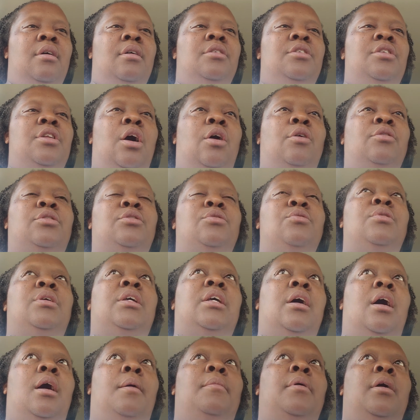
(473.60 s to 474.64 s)
to
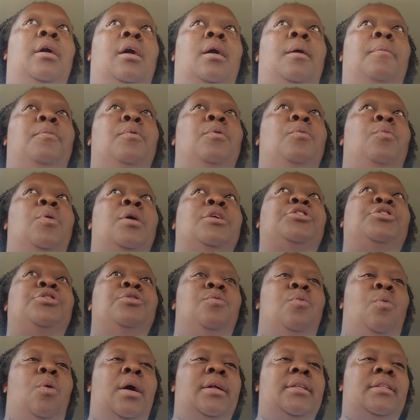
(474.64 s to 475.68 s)
come up with what you
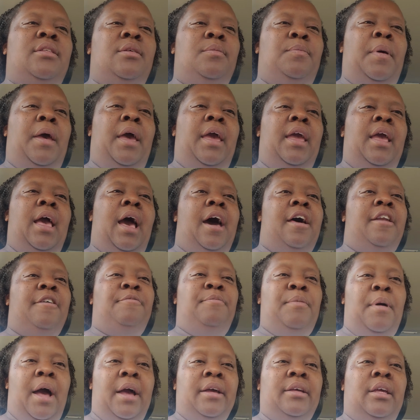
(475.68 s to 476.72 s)
want to pay out
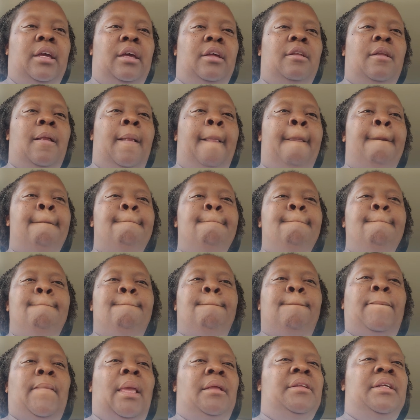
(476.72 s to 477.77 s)
of pocket.
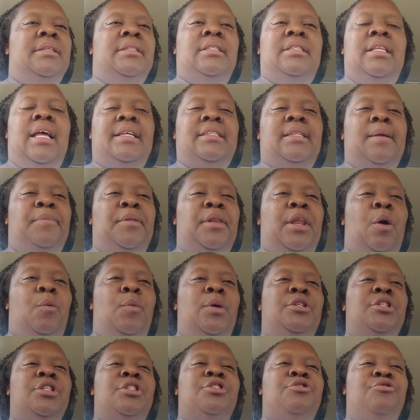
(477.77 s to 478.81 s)
This is not something that
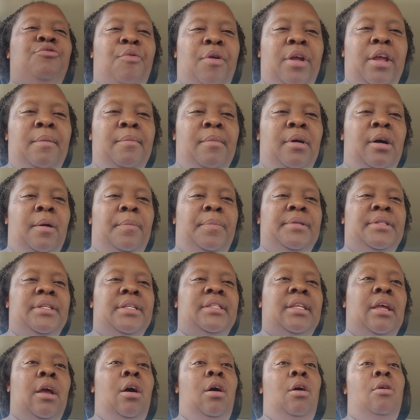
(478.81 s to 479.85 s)
we just dream up and
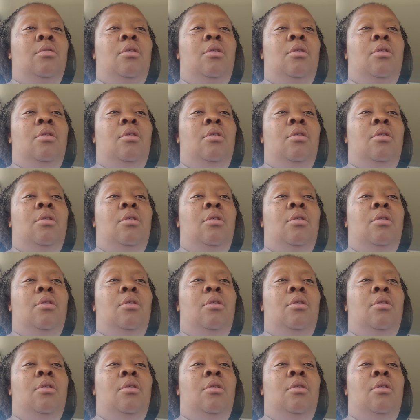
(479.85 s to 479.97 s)
just say, oh,